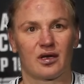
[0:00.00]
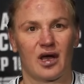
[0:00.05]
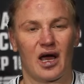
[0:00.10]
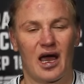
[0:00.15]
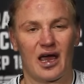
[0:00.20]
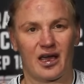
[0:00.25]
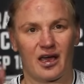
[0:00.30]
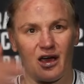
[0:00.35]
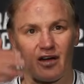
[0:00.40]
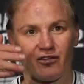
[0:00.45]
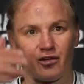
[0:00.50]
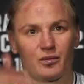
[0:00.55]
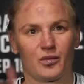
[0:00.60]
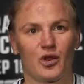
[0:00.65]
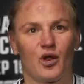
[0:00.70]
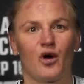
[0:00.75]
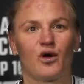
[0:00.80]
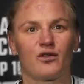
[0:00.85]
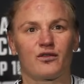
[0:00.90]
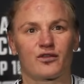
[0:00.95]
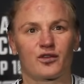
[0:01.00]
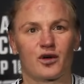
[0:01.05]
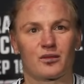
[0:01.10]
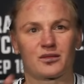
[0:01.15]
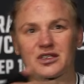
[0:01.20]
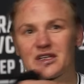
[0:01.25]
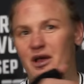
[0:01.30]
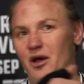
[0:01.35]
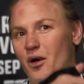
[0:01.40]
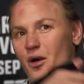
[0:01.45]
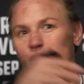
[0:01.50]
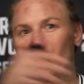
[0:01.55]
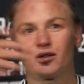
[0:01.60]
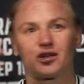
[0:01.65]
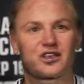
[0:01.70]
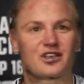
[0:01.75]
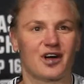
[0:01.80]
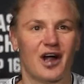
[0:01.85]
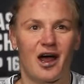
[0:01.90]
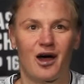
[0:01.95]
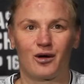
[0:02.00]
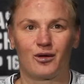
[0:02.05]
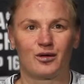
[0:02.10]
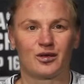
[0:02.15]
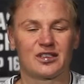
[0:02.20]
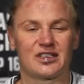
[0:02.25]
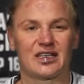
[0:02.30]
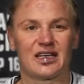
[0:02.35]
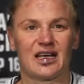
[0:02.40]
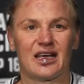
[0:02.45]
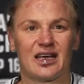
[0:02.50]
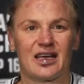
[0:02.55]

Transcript: I have a block from the whole crowds,